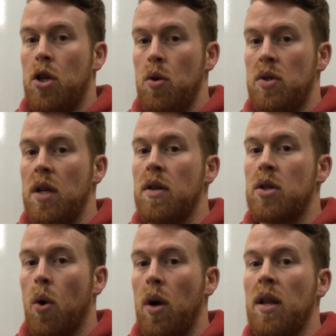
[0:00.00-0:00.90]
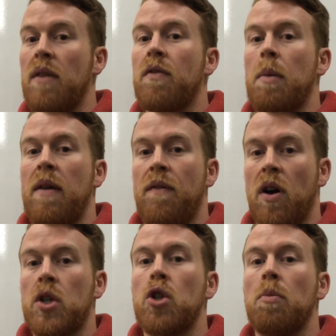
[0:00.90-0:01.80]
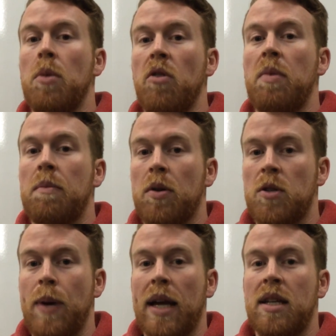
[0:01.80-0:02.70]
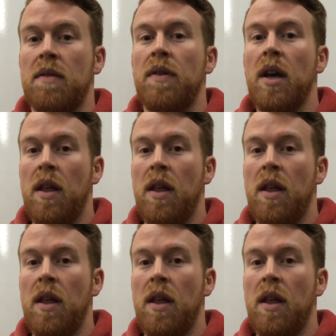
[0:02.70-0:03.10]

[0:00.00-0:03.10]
using the toilet from a functional movement perspective,